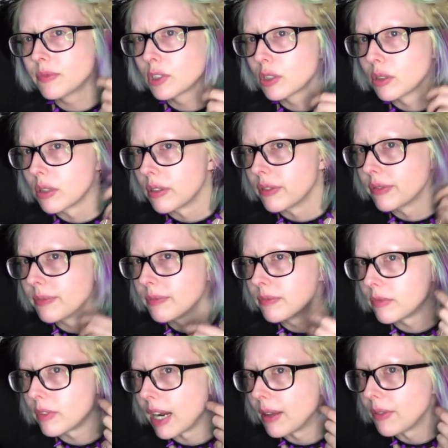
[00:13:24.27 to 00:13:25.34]
sort of
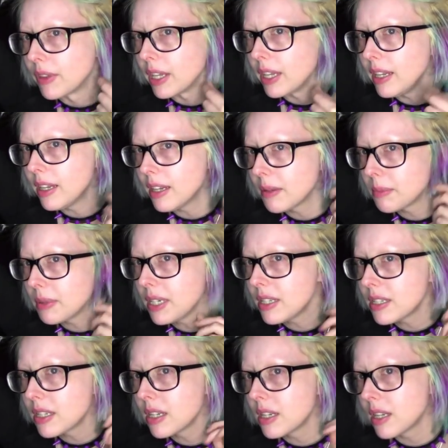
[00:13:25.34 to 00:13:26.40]
round the
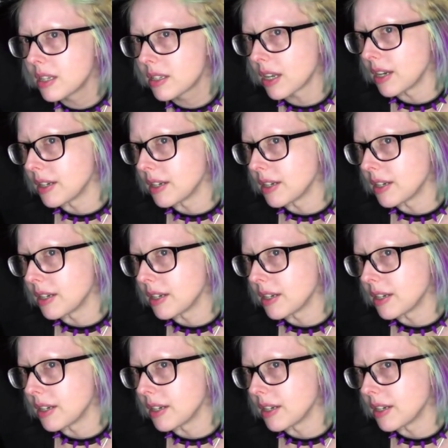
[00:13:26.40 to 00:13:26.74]
earpieces